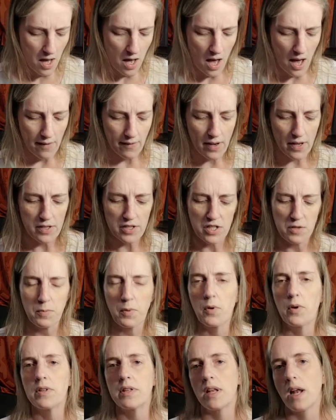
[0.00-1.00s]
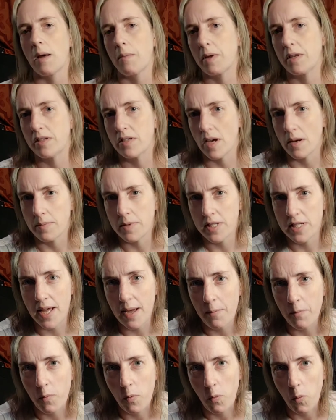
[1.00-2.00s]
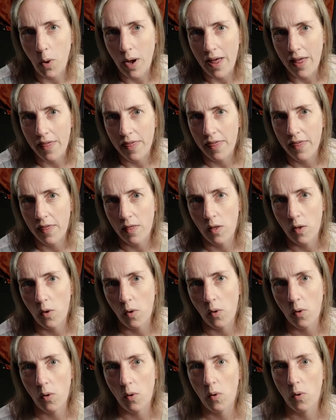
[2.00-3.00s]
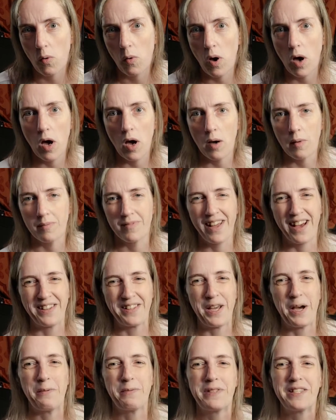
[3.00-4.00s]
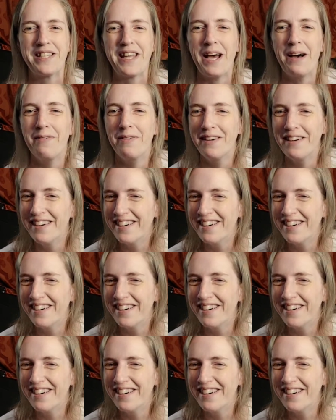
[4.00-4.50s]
I've gotten to the point that I'm in dubstep with, not dubstep.